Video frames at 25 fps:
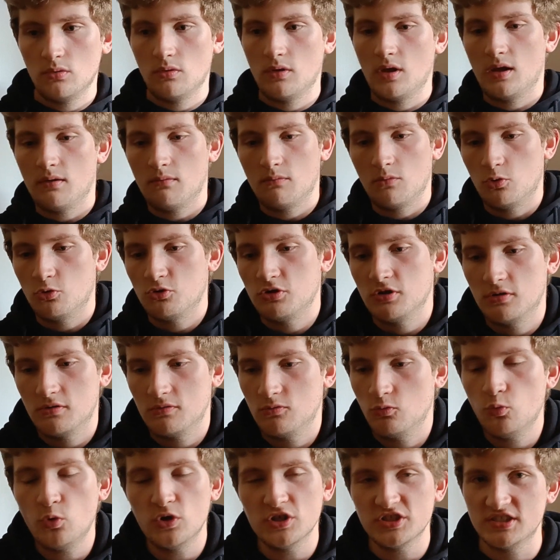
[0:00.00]

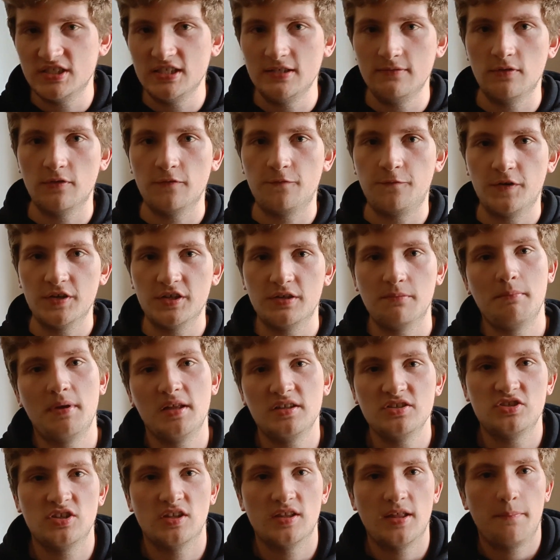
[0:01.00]
It wasn't even
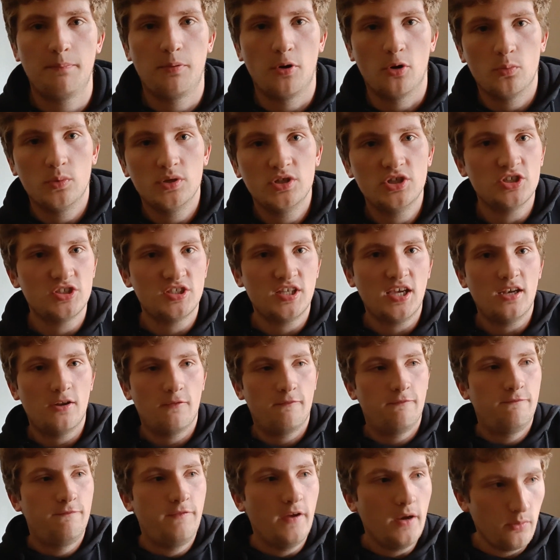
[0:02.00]
fundamental at that point. We just had
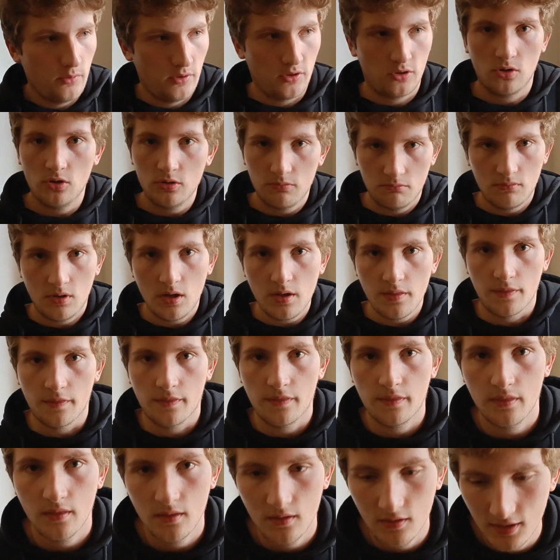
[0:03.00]
a very good
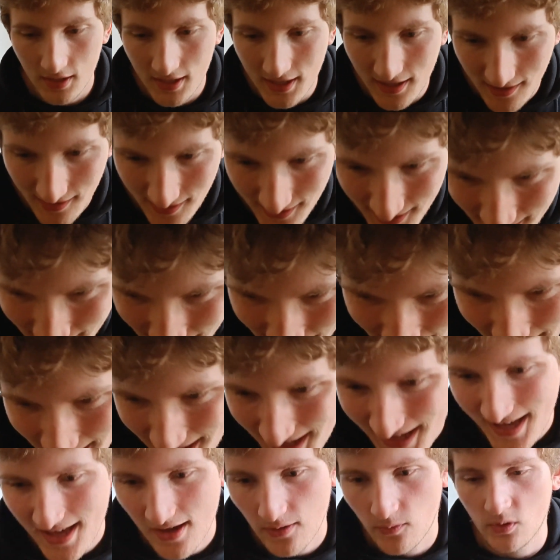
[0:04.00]
month.
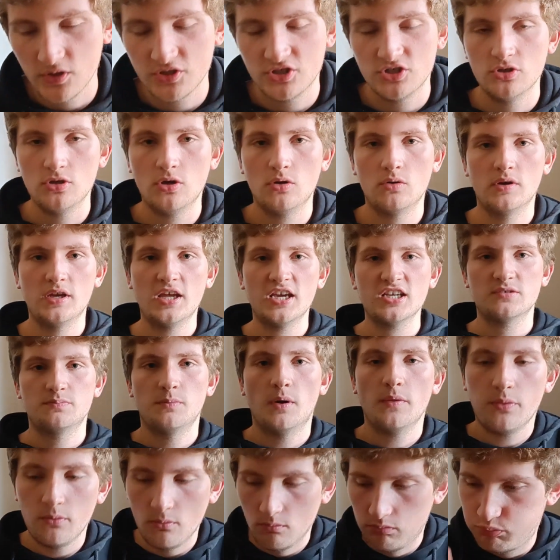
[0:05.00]
I want you to know, next
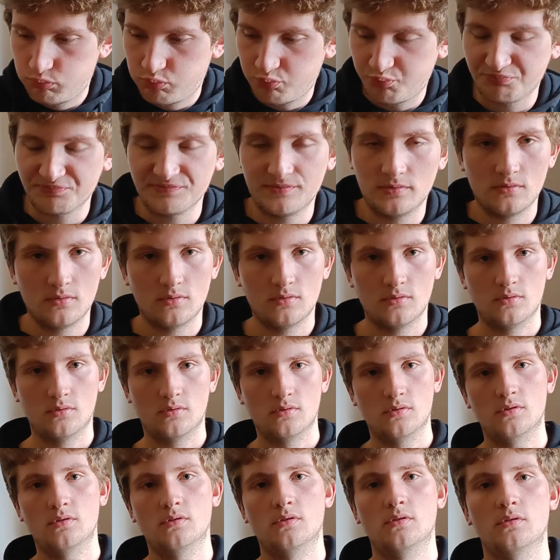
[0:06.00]
month
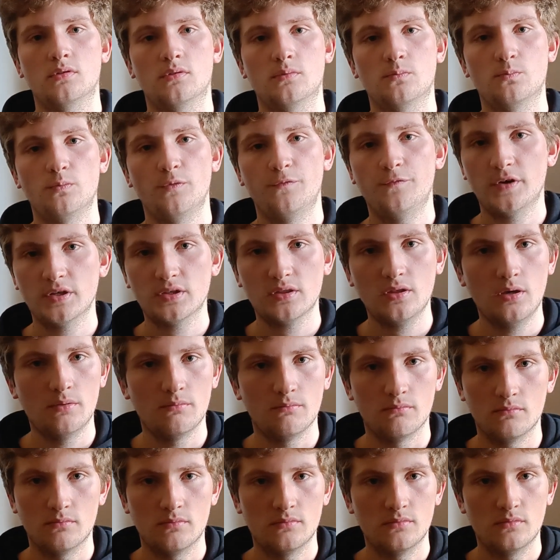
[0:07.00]
we fucked
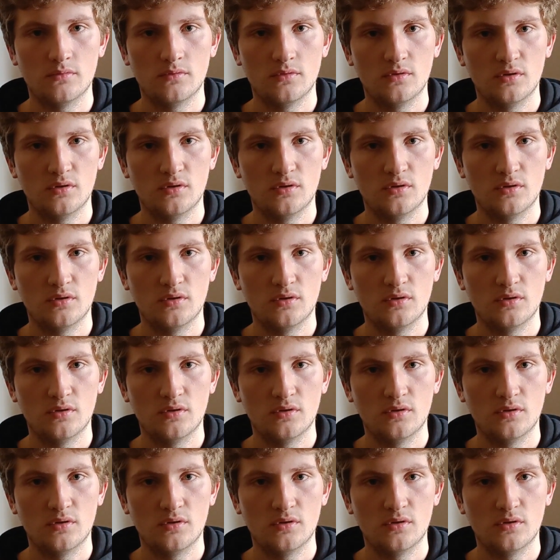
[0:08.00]
up.